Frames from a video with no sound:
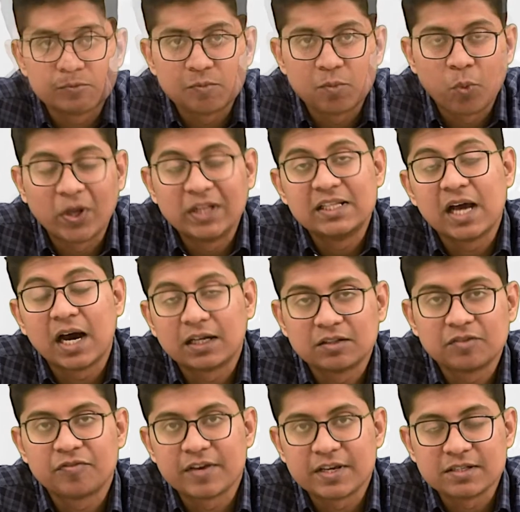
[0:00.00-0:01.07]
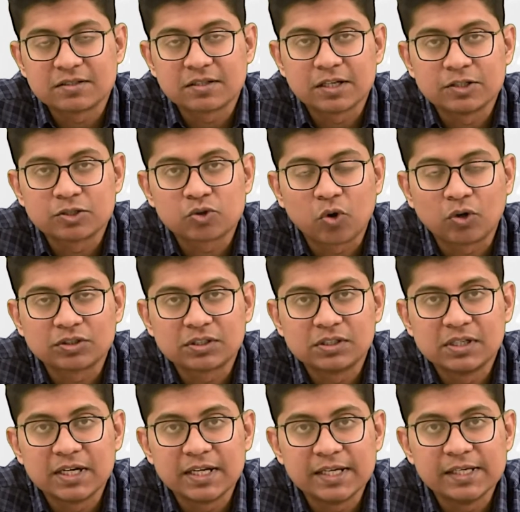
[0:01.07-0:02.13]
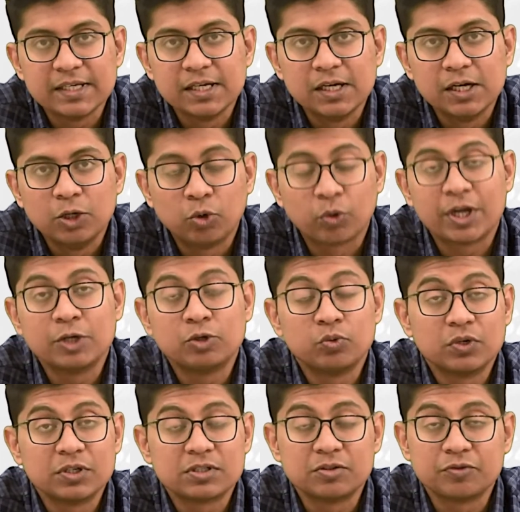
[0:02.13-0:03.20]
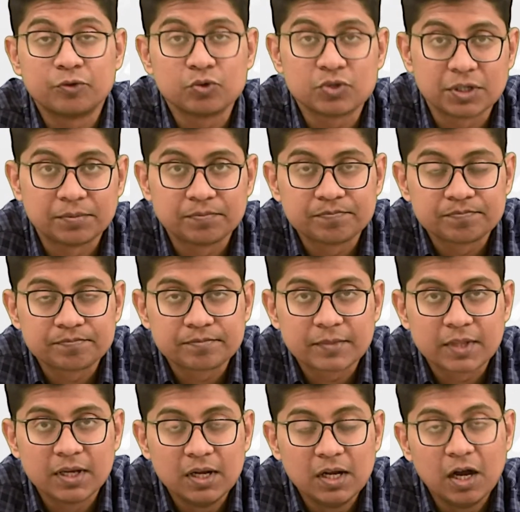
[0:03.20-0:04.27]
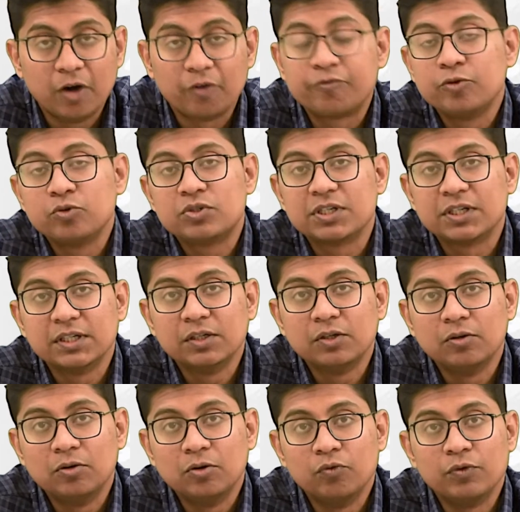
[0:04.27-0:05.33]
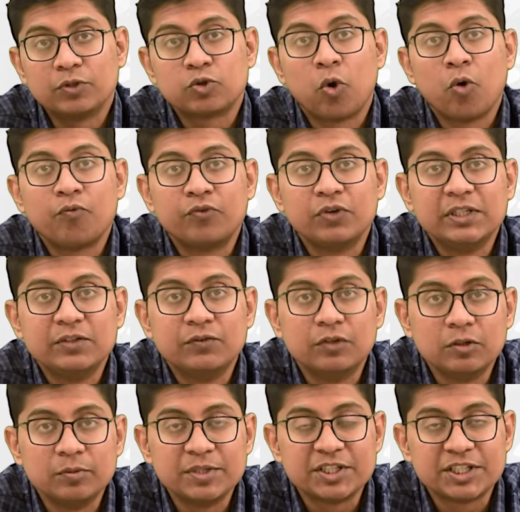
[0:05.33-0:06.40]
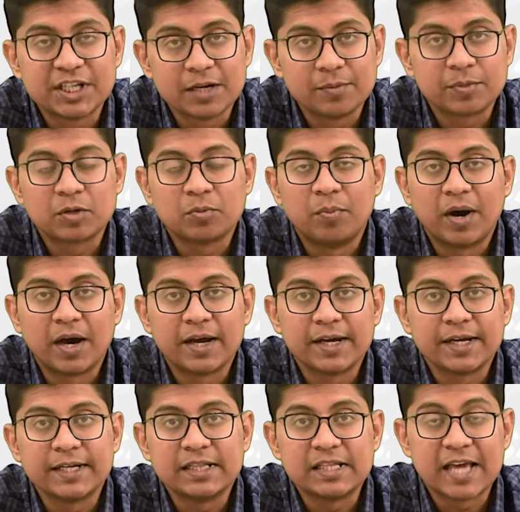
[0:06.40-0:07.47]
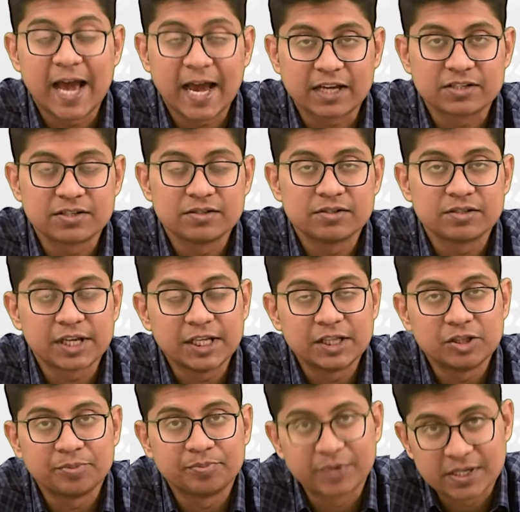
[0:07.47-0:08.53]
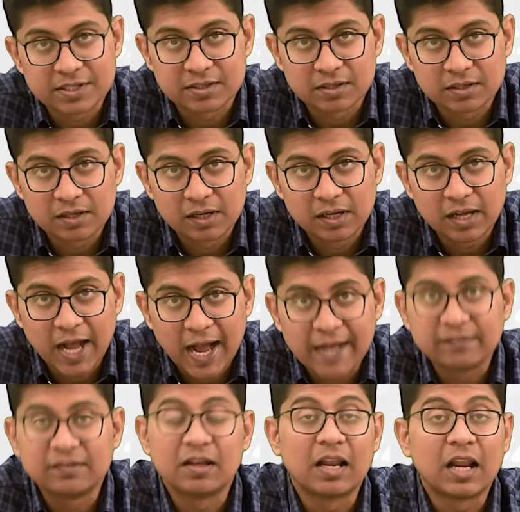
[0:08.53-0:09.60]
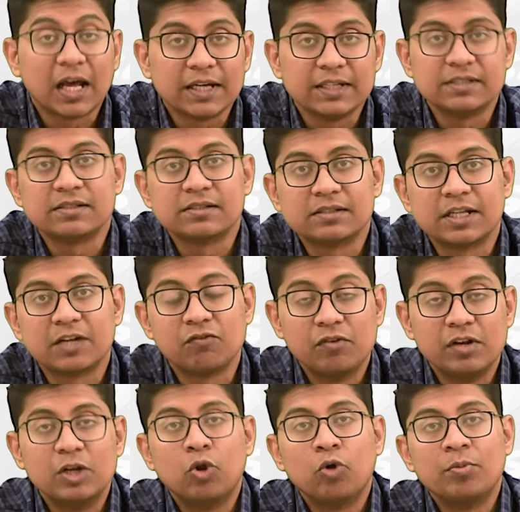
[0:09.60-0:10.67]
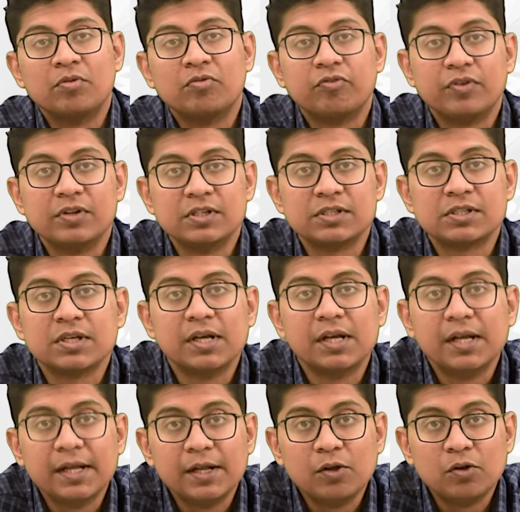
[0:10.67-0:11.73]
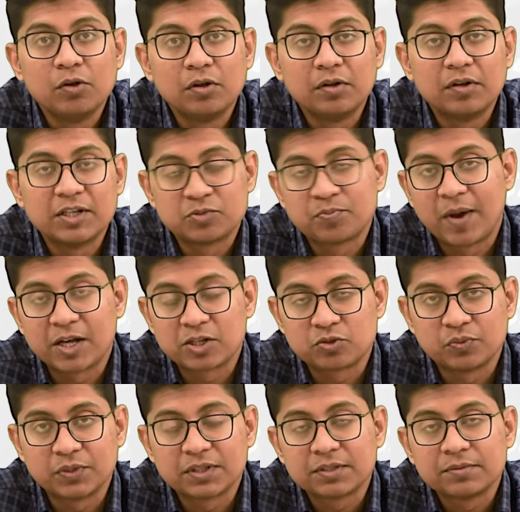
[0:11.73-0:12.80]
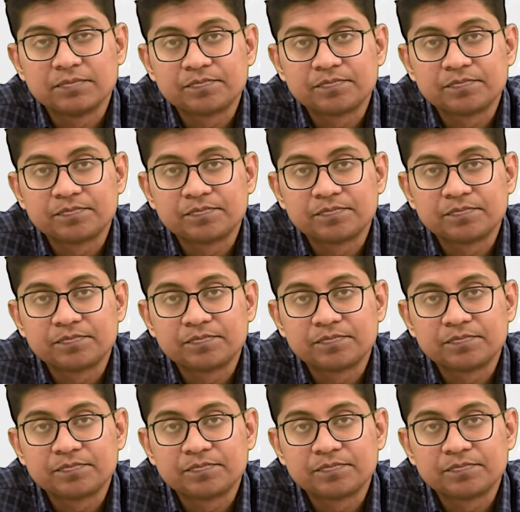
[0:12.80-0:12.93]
while the other face is constantly looking towards the future. A future which hopefully will be shaped by the actions in the present and the lies that Willy Loman fills his past with.